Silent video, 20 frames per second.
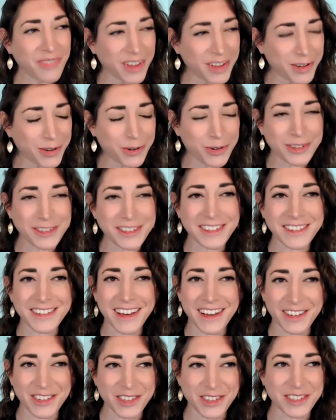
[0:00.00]
Google's
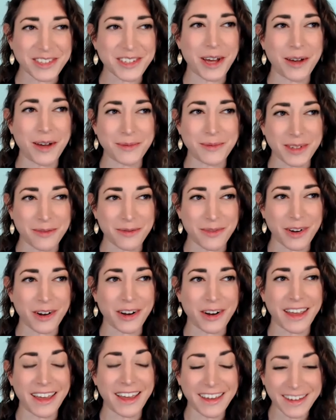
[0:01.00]
intelligence comes in
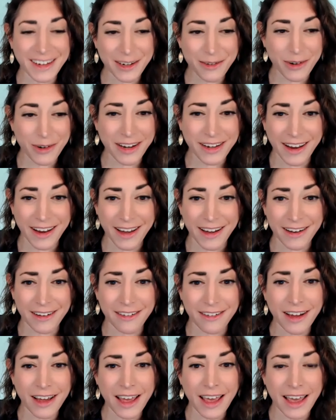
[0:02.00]
very handy right
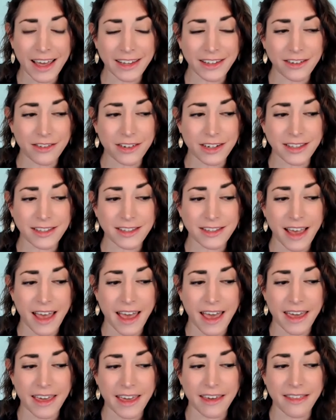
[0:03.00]
now. And you can
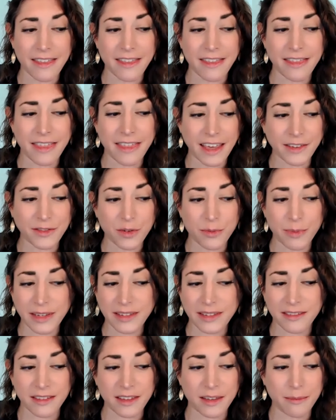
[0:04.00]
say, thanks for
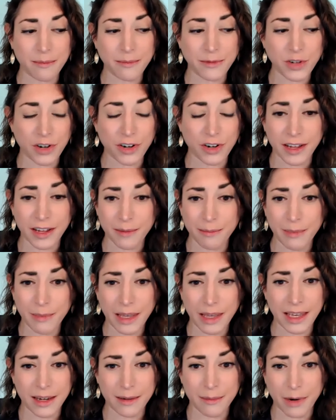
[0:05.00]
basically turning
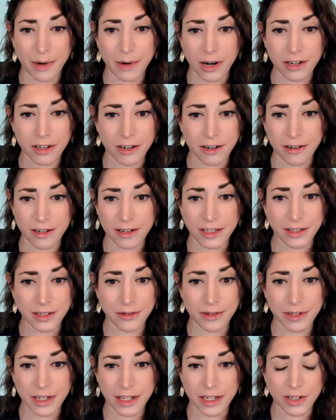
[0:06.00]
me, a marketer,
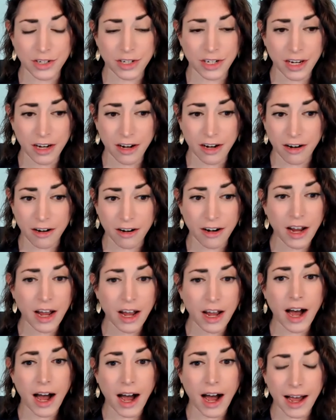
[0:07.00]
into an engineer.
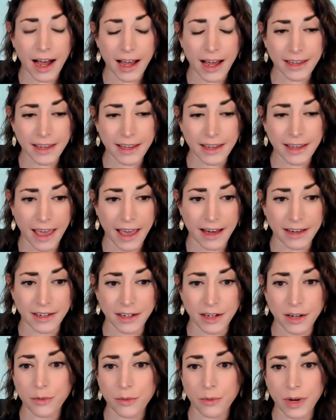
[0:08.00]
I
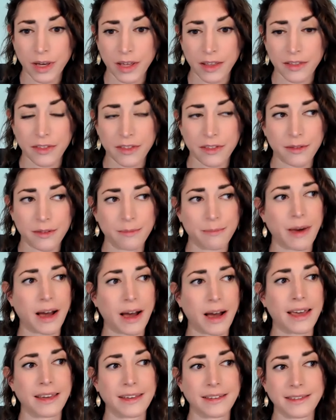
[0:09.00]
can, with
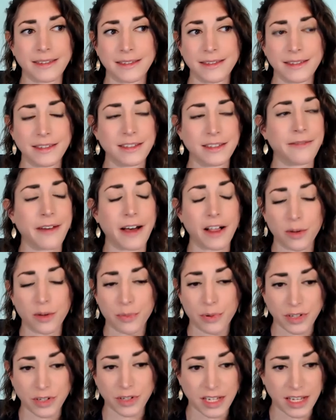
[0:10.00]
my
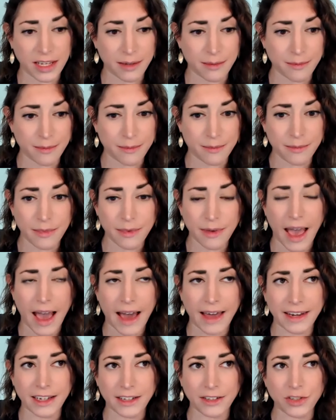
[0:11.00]
developer team,
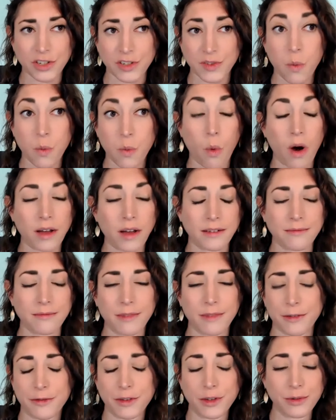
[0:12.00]
adding just
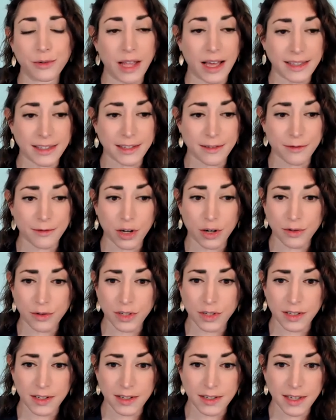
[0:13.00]
a few lines of code
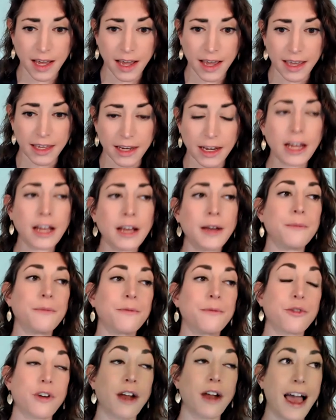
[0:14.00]
to the site,
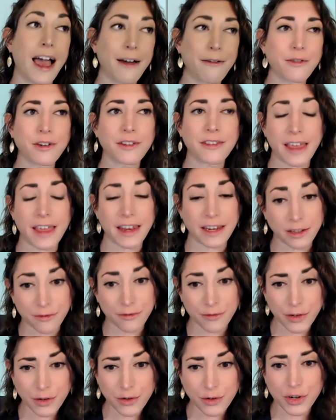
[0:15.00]
forever then in the
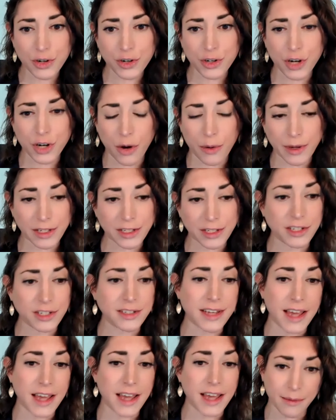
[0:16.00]
future go into
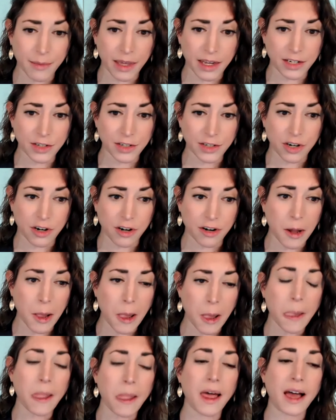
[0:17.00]
Tag Manager,
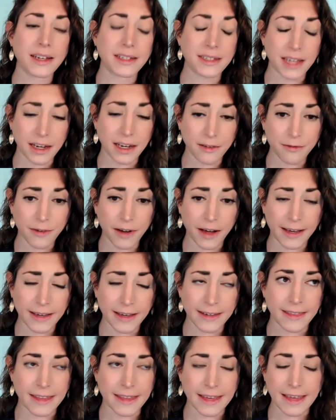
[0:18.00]

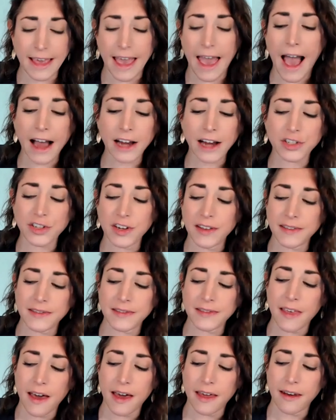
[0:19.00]
identify the
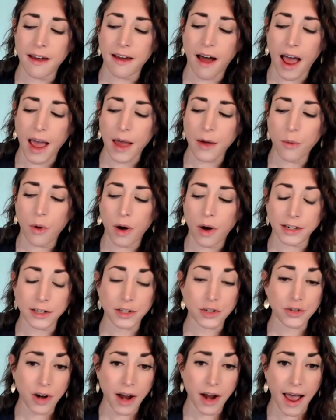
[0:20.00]
actions that I want to
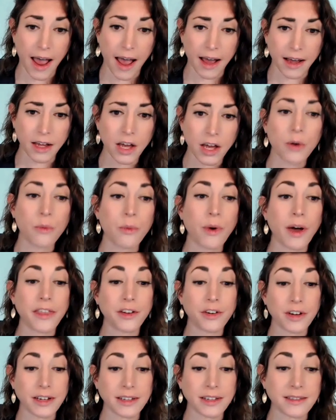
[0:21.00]
track,
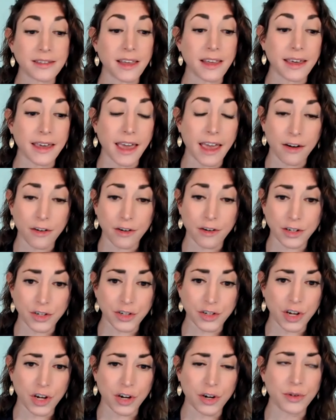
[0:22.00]
whether it's like Erin
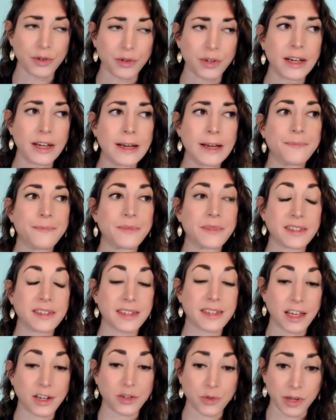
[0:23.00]
showed,
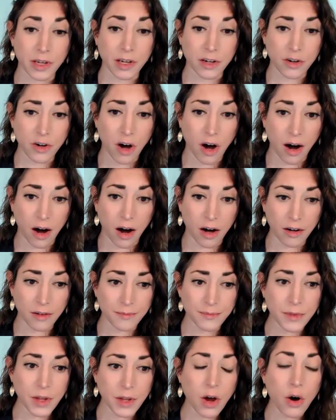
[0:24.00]
scheduling a call
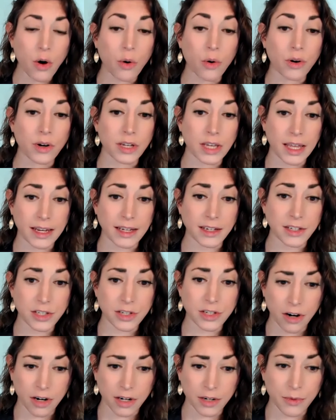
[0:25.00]
or getting
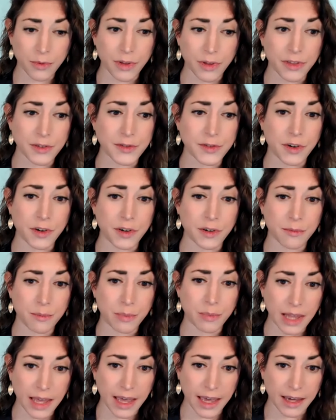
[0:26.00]
started with a certain
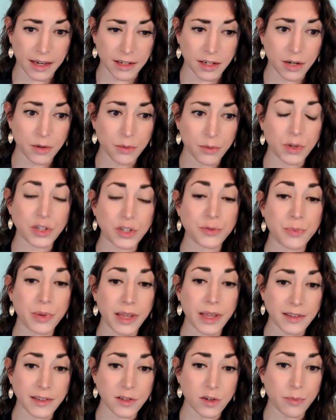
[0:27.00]
plan. Which
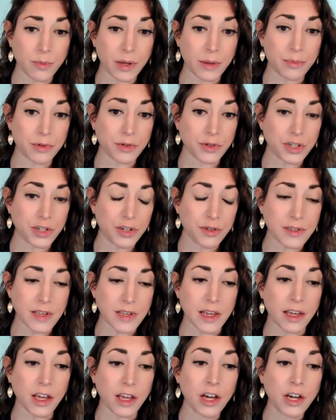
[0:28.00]
plans are people
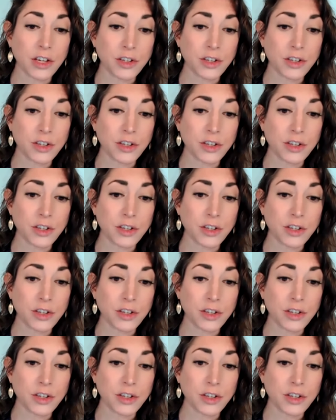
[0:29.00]
choosing?